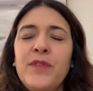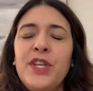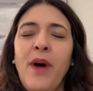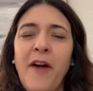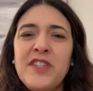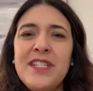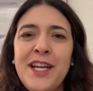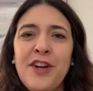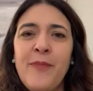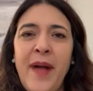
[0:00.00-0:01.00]
you often
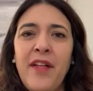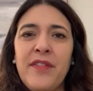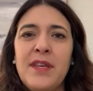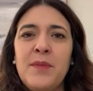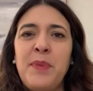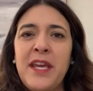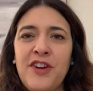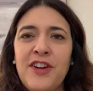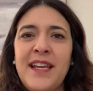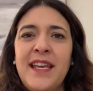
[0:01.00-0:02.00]
hear about the
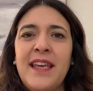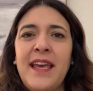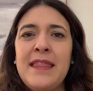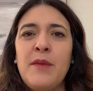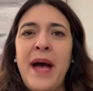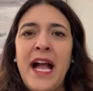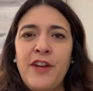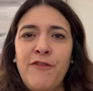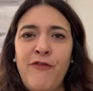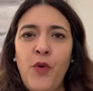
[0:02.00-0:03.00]
bickering and the back
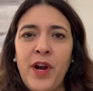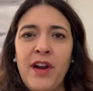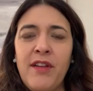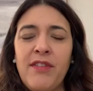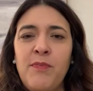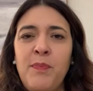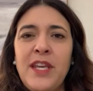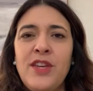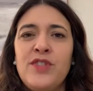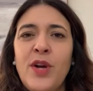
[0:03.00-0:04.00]
and forth,
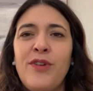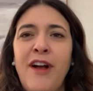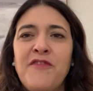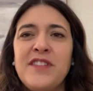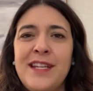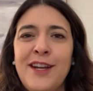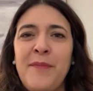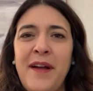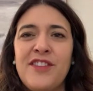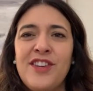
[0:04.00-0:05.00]
but you don't often hear
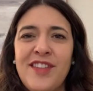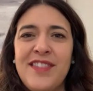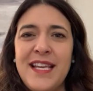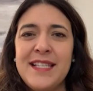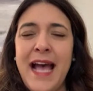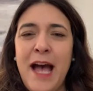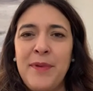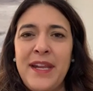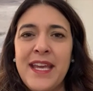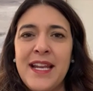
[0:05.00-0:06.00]
about the good things
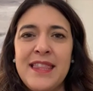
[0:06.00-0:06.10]
happening. And I